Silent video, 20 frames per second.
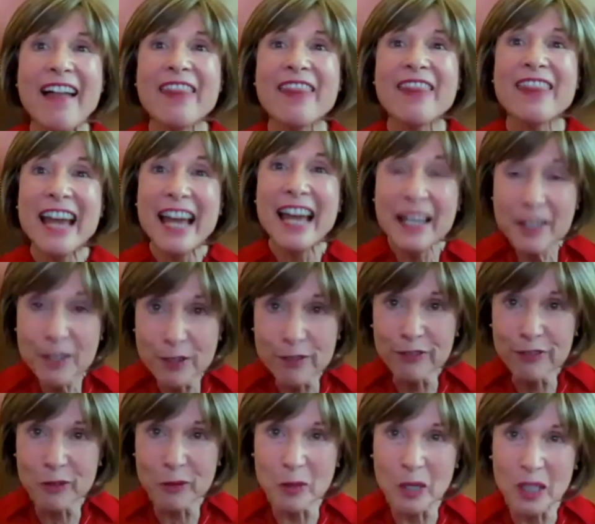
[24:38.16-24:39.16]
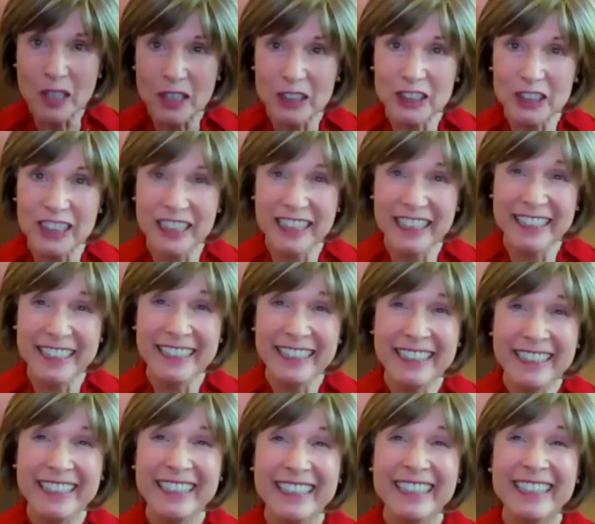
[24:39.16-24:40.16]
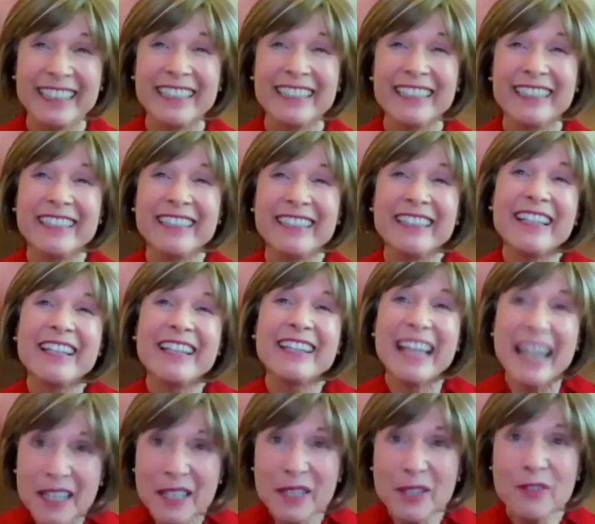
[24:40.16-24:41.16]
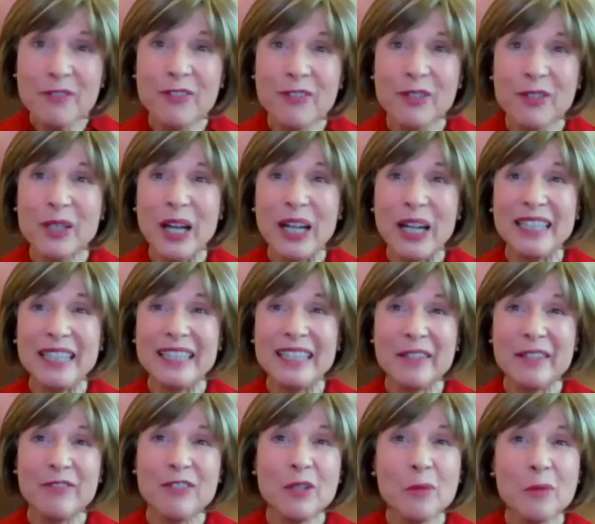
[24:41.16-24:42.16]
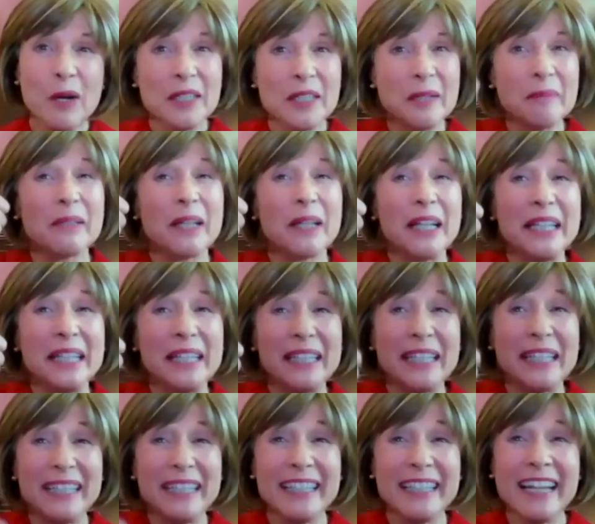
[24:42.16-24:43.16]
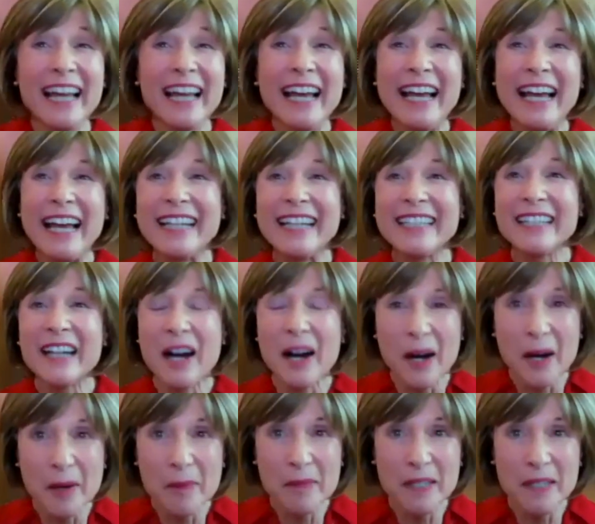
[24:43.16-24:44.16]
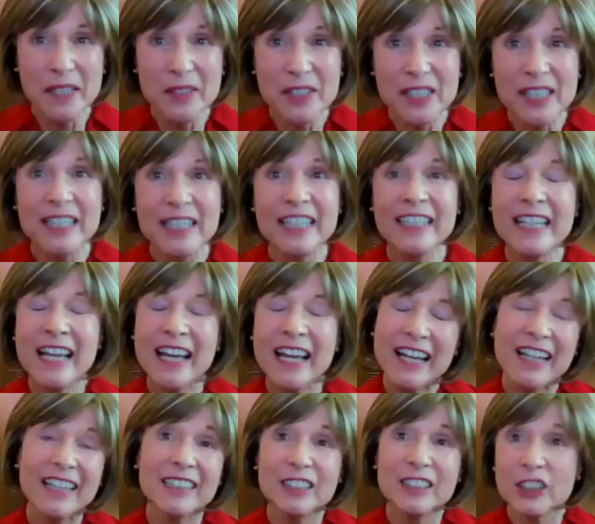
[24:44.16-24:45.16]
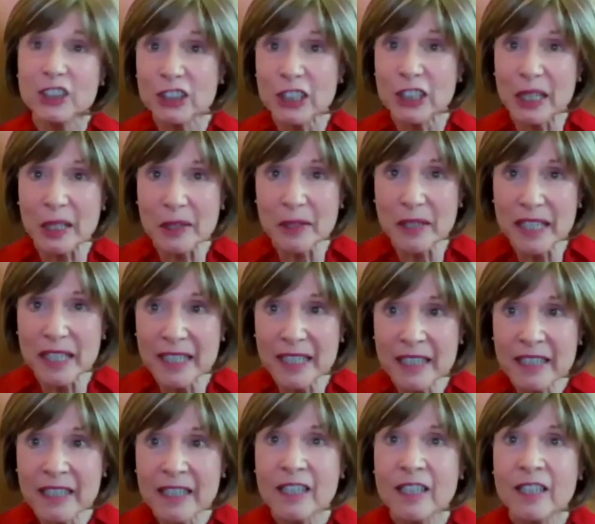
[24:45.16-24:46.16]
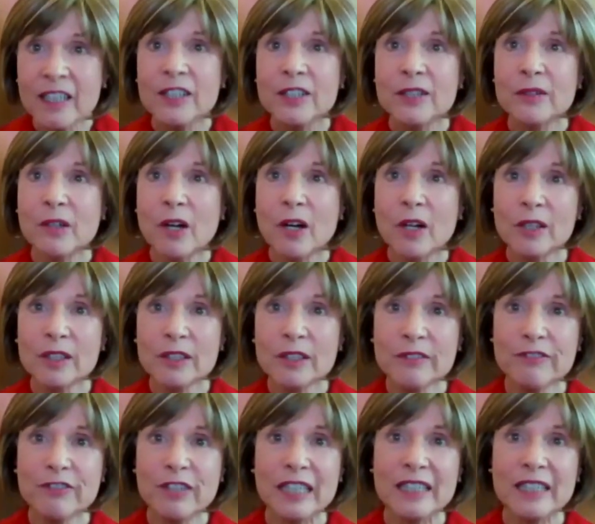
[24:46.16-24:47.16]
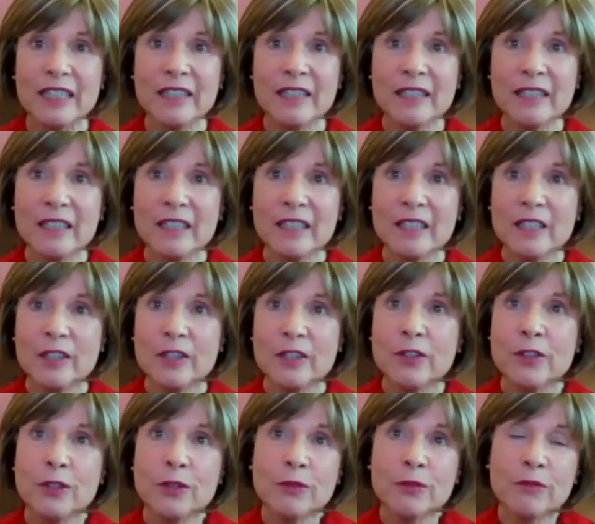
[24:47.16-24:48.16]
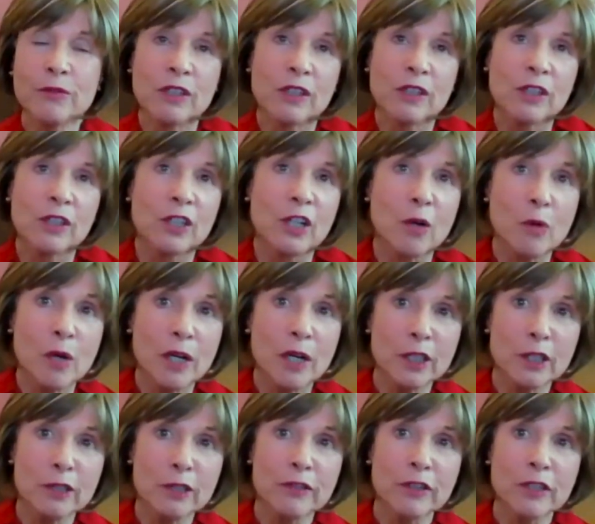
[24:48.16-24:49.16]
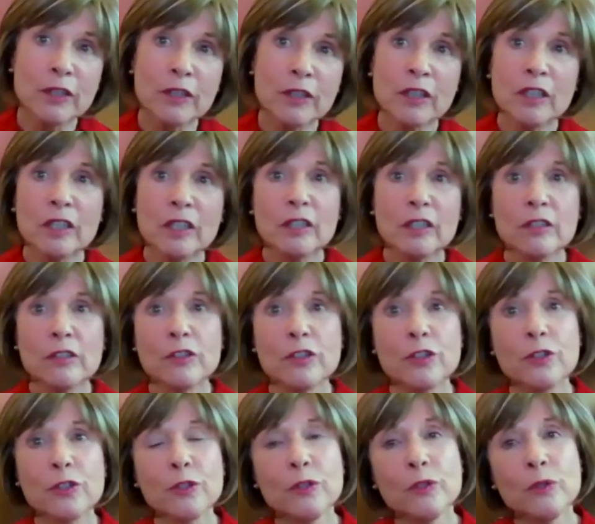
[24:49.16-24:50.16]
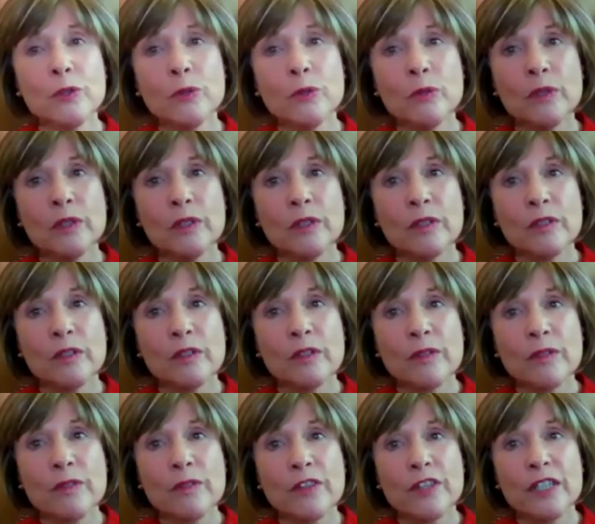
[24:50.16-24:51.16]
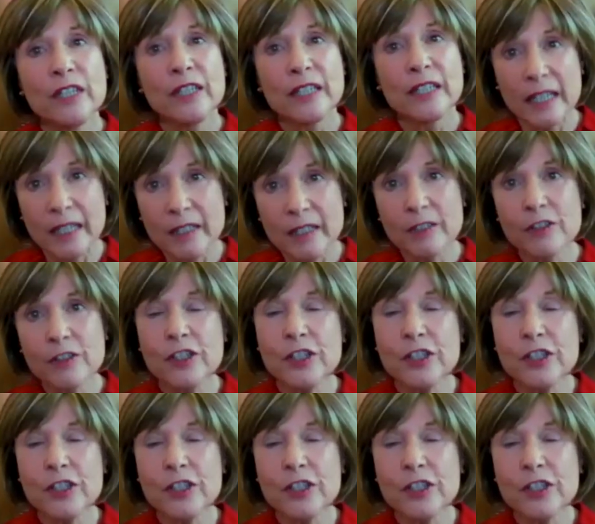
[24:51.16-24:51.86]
Thank you for watching. Thank you for liking, if you wind up liking, and commenting and sharing. You're all invited to go on over to the Energy